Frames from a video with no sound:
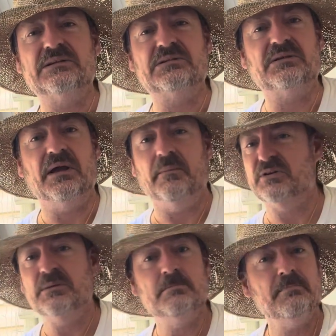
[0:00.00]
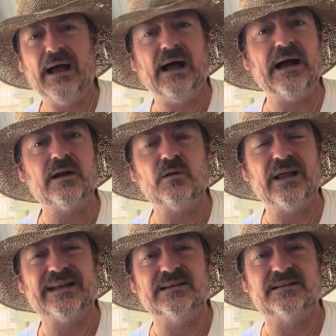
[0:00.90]
stems. I don't
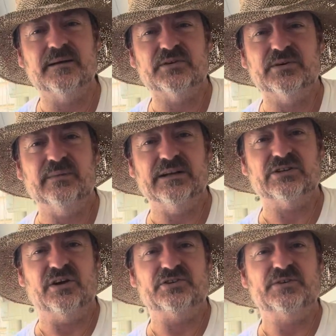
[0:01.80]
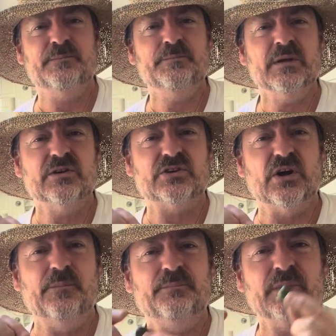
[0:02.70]
like the stems in my sauce.
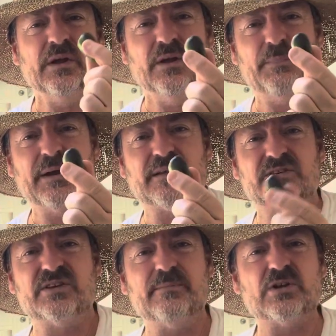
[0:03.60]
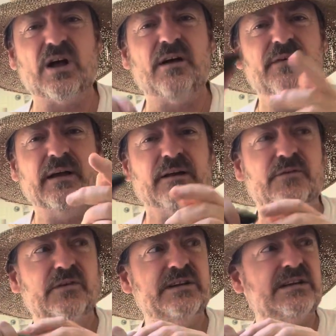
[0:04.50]
So you pick the stems off, and for these